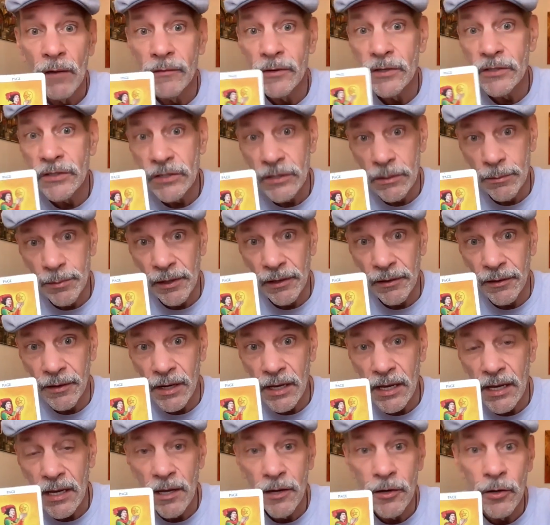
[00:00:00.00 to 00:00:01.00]
for
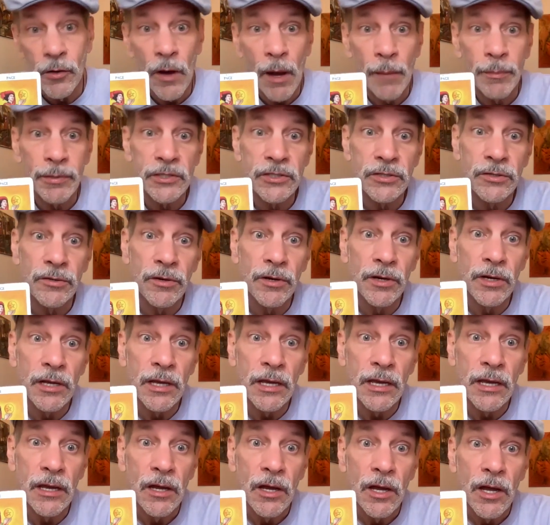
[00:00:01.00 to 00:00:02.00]
stability, a new
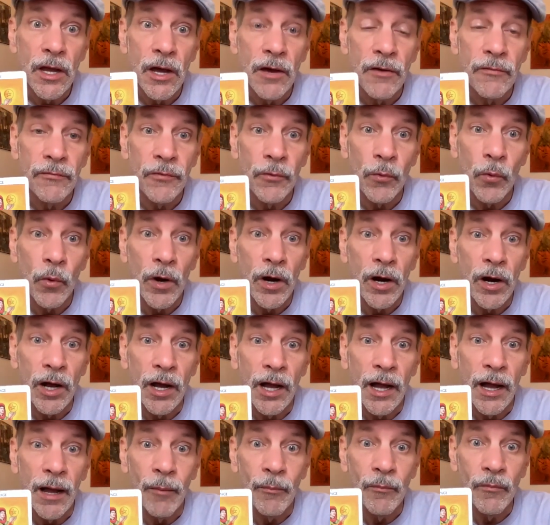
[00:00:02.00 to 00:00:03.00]
opportunity for
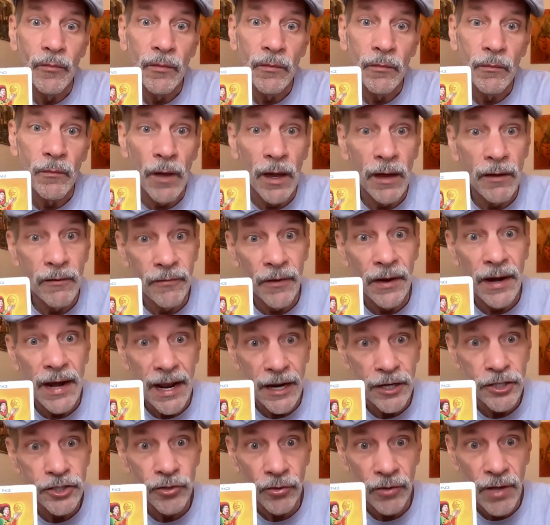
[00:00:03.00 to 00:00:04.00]
like
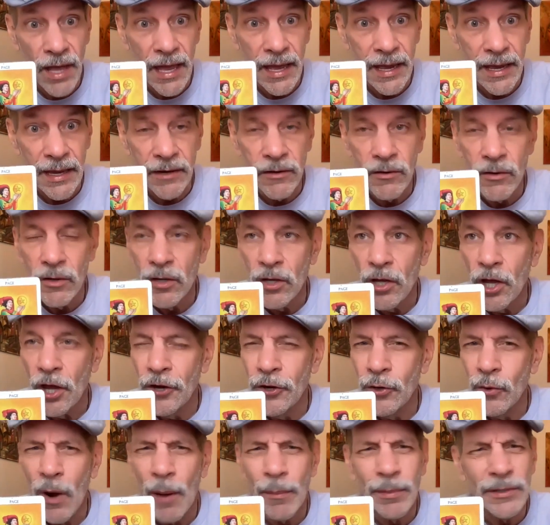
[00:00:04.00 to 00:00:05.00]
financial gain,
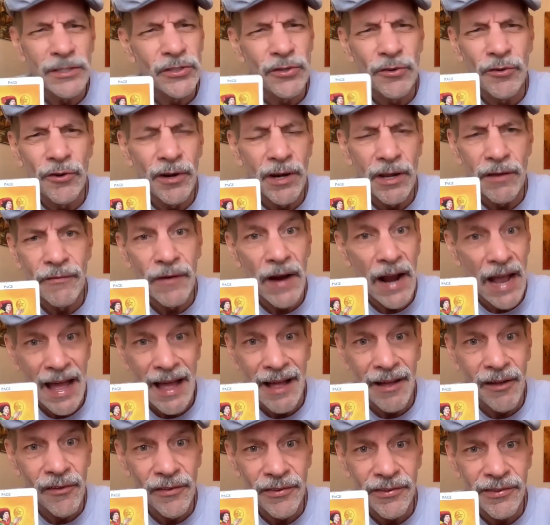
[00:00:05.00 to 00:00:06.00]
new opportunity for
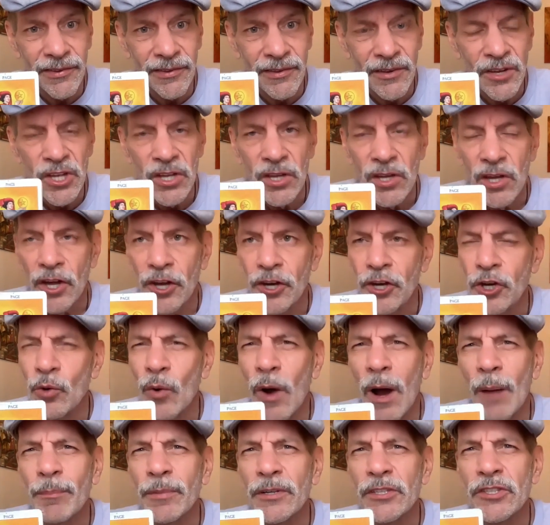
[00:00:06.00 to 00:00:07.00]
health, a
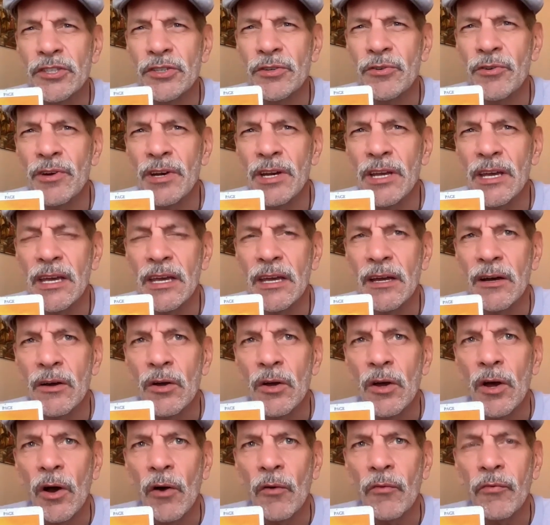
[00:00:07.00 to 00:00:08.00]
new opportunity
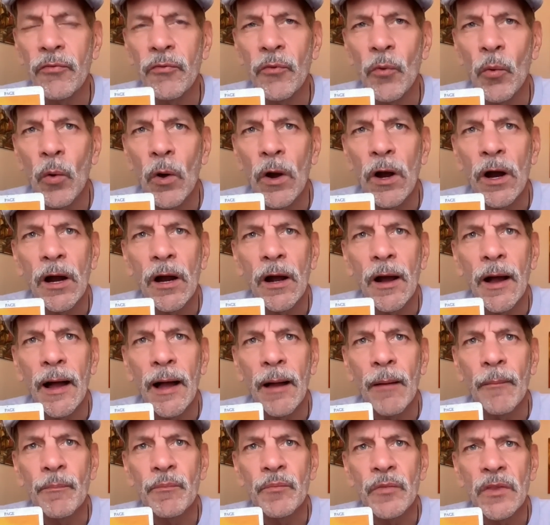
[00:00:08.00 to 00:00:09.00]
for
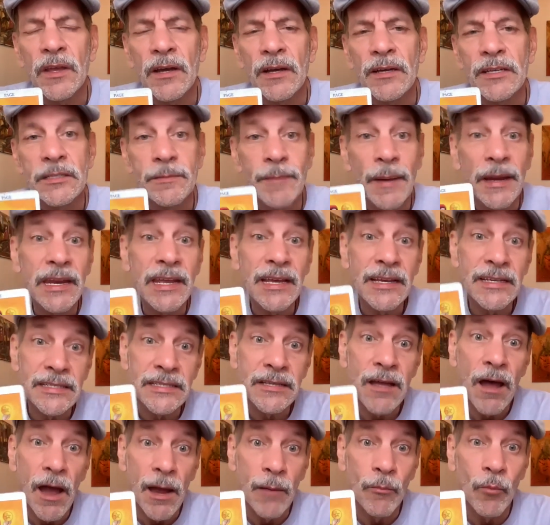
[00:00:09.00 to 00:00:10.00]
spending his
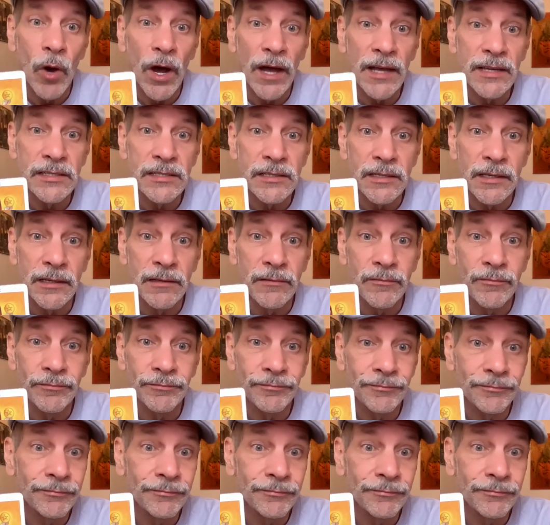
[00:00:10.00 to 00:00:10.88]
time wisely.